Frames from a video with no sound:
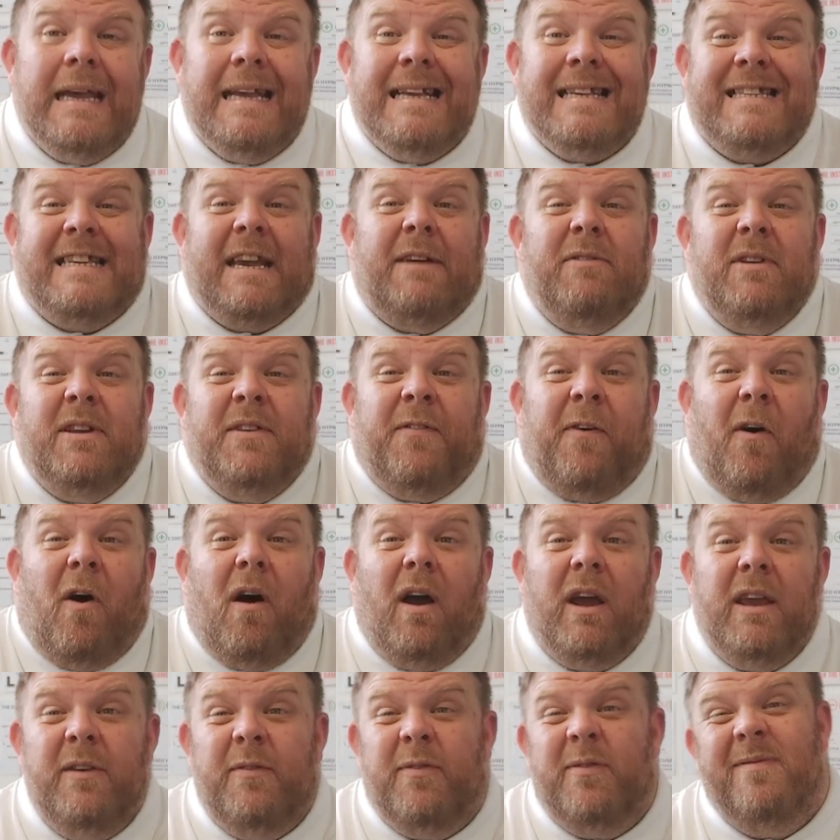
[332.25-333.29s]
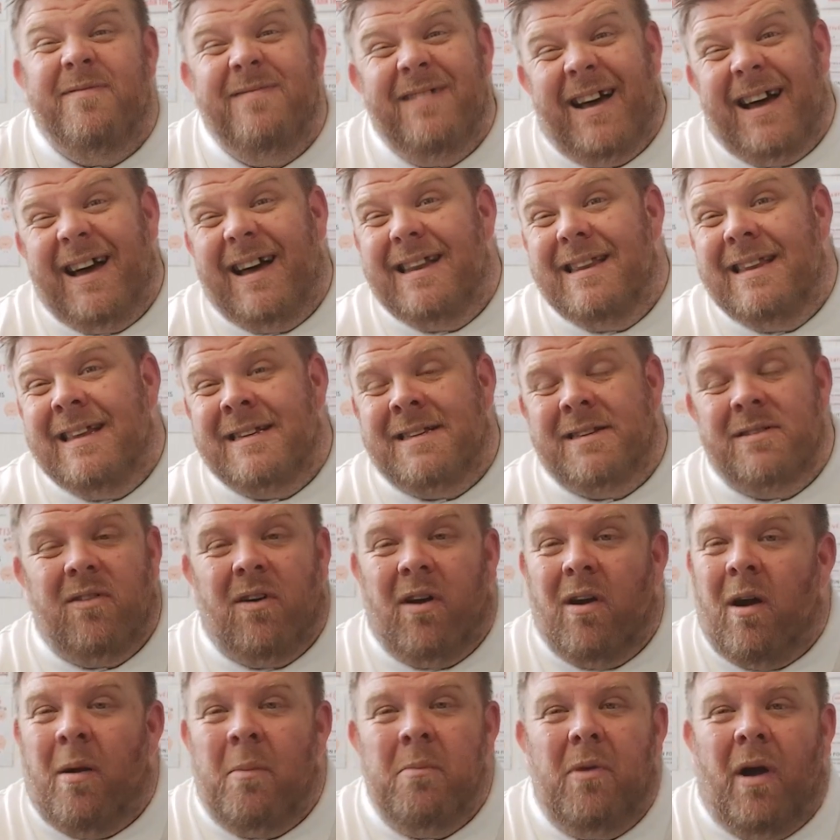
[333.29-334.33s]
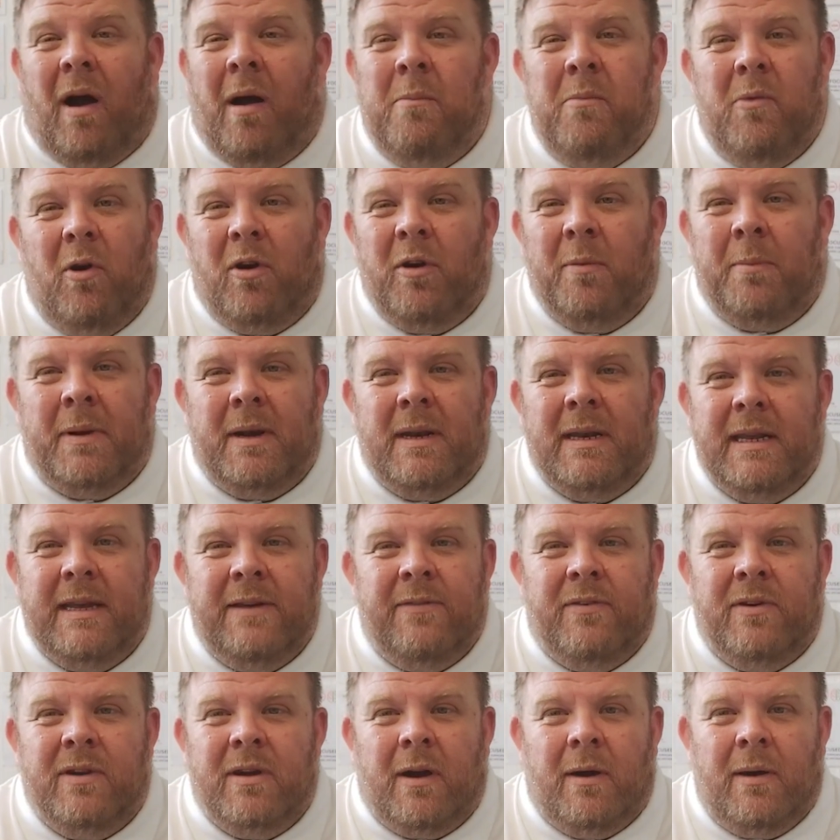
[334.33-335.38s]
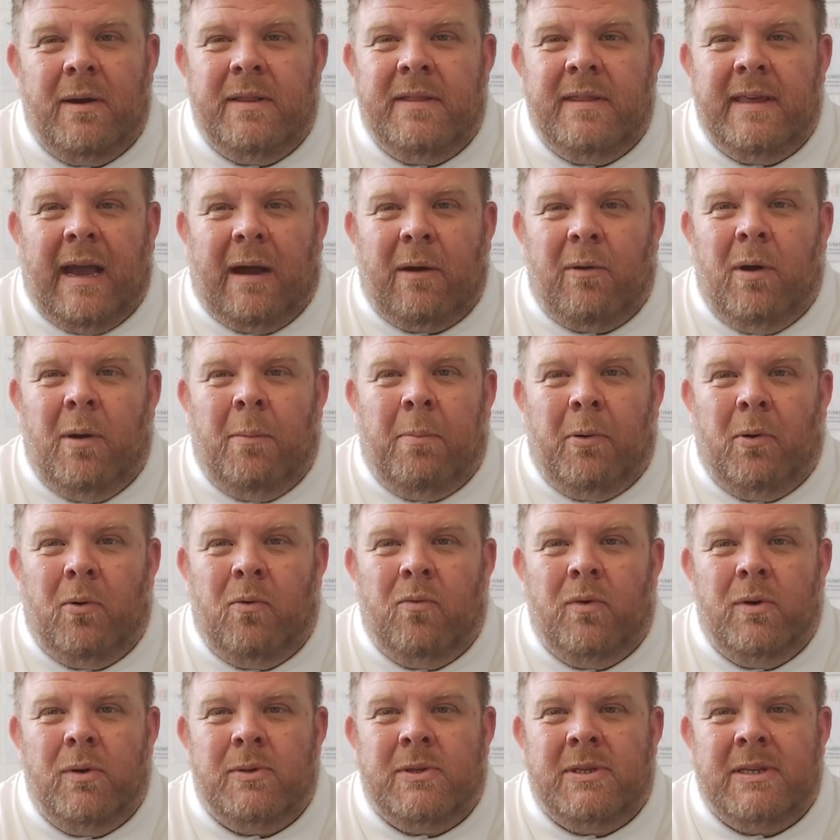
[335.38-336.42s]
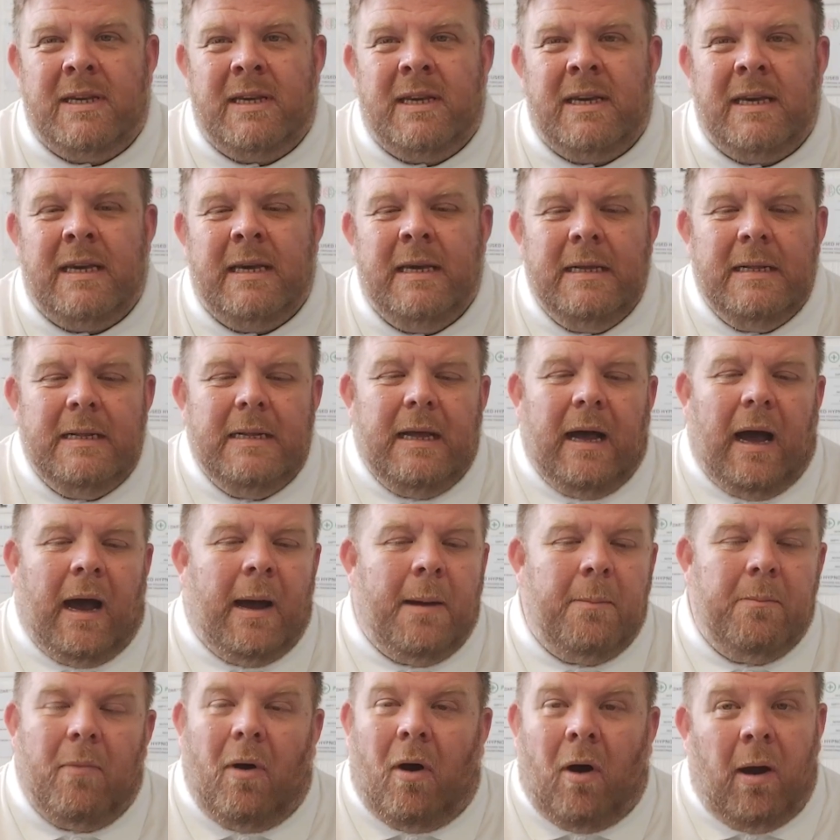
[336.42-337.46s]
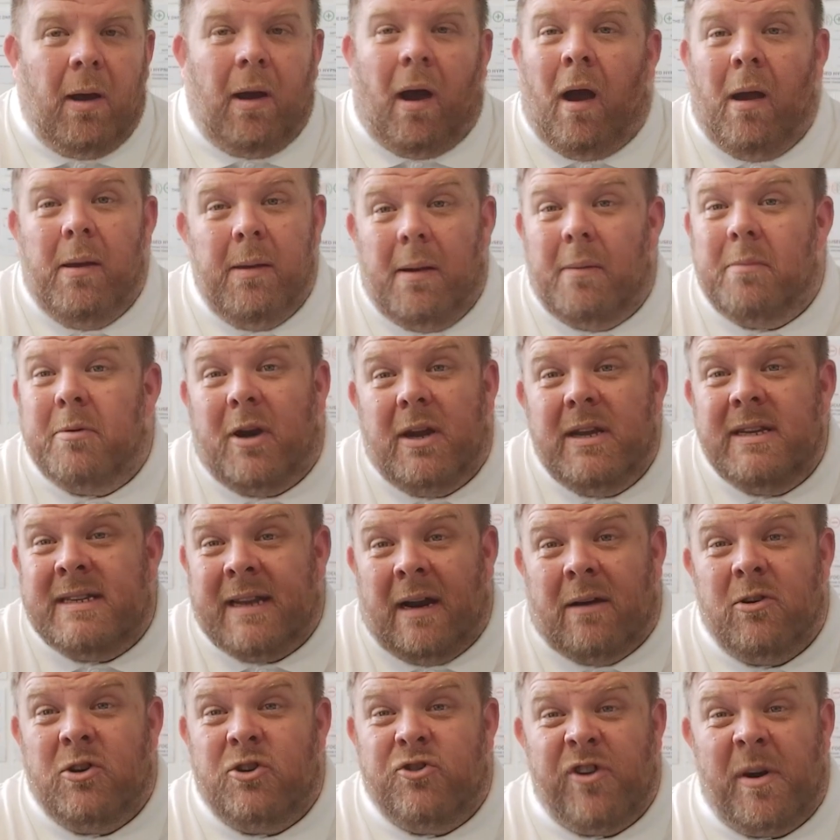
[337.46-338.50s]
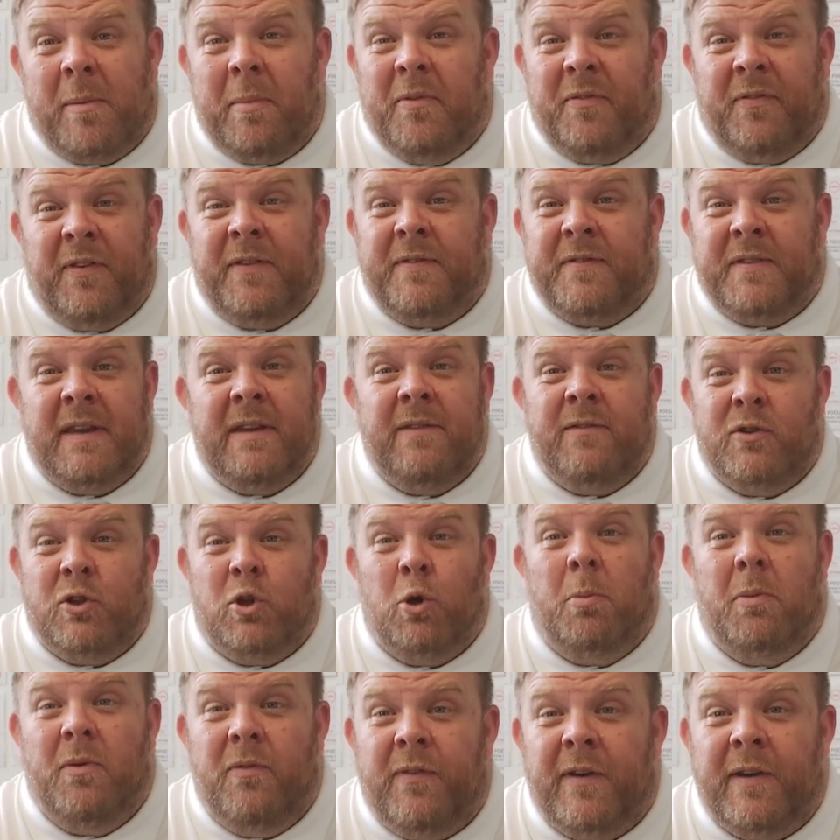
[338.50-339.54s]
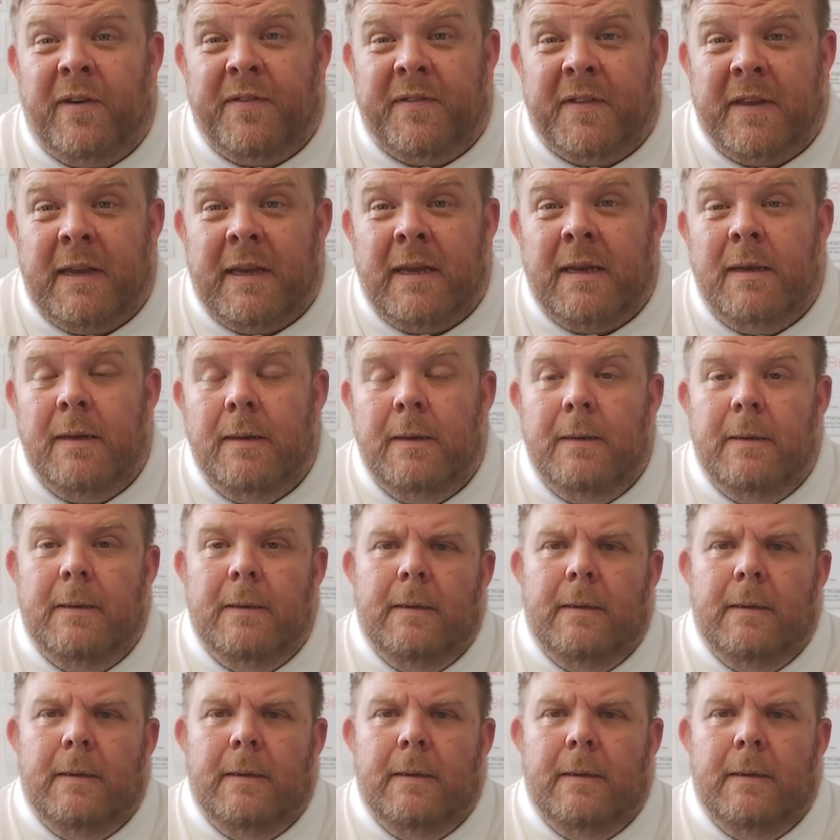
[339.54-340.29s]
75, listen, I'm not a believer in going the outer ball route here. I am going down a treble 15 for double 15.